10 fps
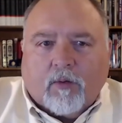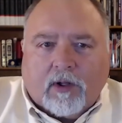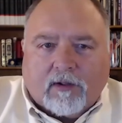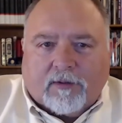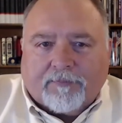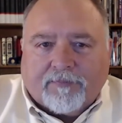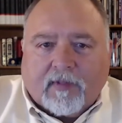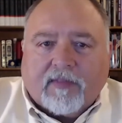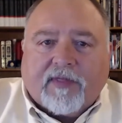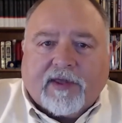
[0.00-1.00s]
Welcome,
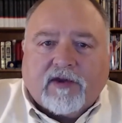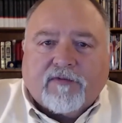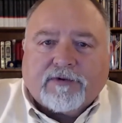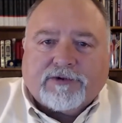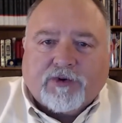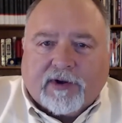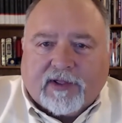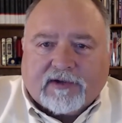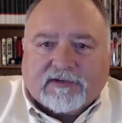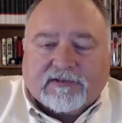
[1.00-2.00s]
and thank you for
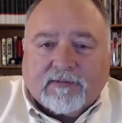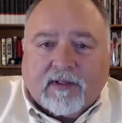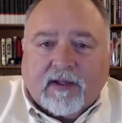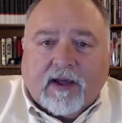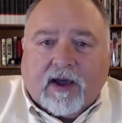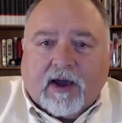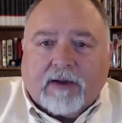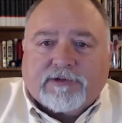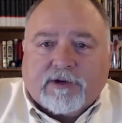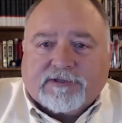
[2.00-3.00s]
joining us.
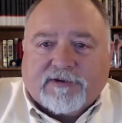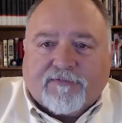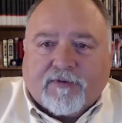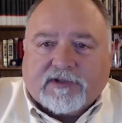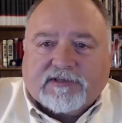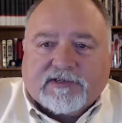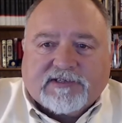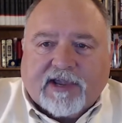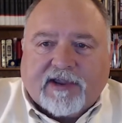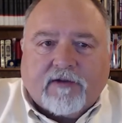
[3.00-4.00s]
I'm Joseph Fritz,
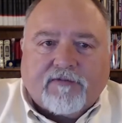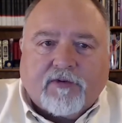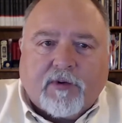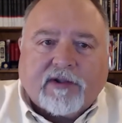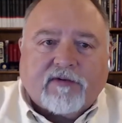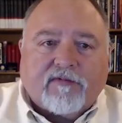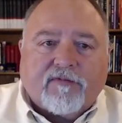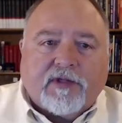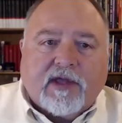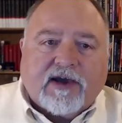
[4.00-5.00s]
Executive Director
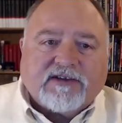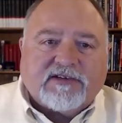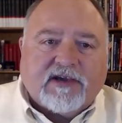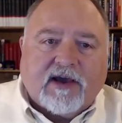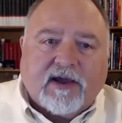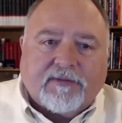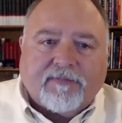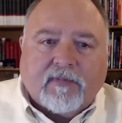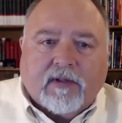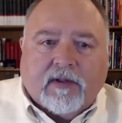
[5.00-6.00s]
for the ICI.
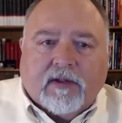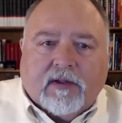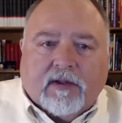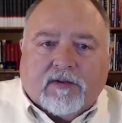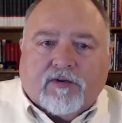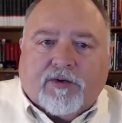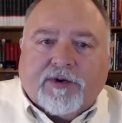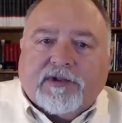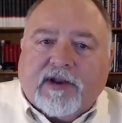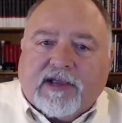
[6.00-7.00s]

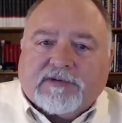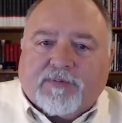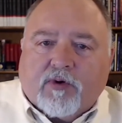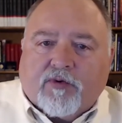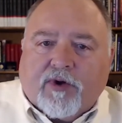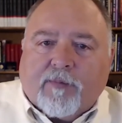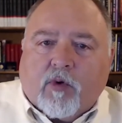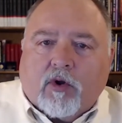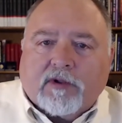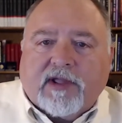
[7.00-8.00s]
During today's program,
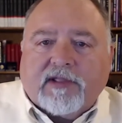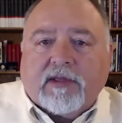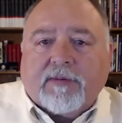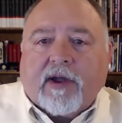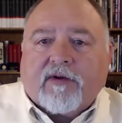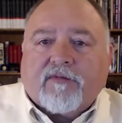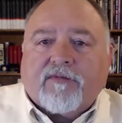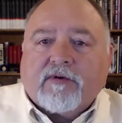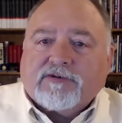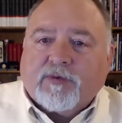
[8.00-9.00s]
all attendee
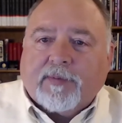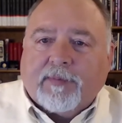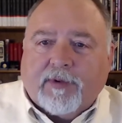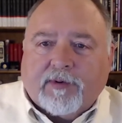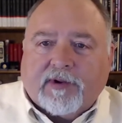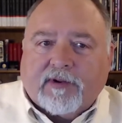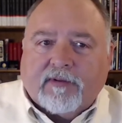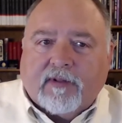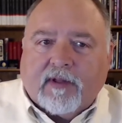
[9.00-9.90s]
microphones will be muted.